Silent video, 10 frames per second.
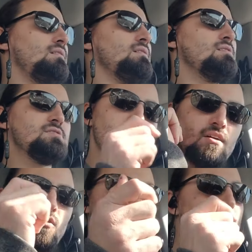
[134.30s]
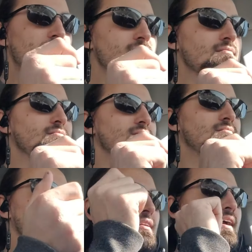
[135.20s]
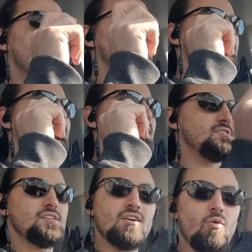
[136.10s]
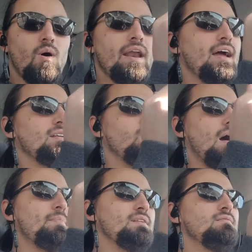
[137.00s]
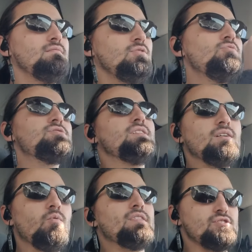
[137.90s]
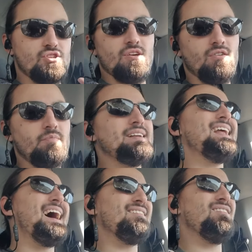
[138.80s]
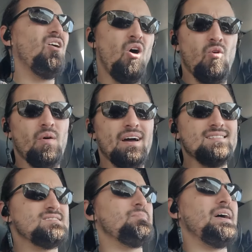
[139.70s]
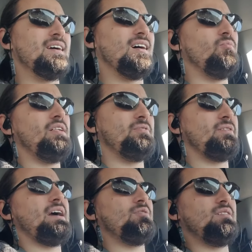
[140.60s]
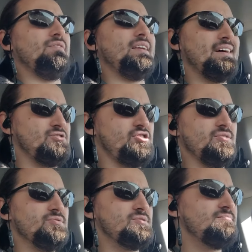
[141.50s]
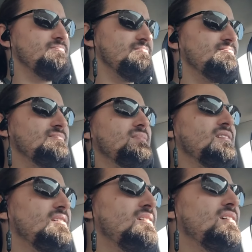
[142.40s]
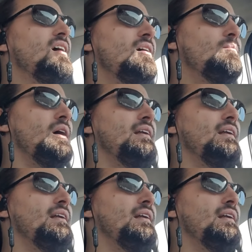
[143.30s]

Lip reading: single weapon, like a single one-handed weapon, usually with a shield, but not always, depending on whether your character gets shields. But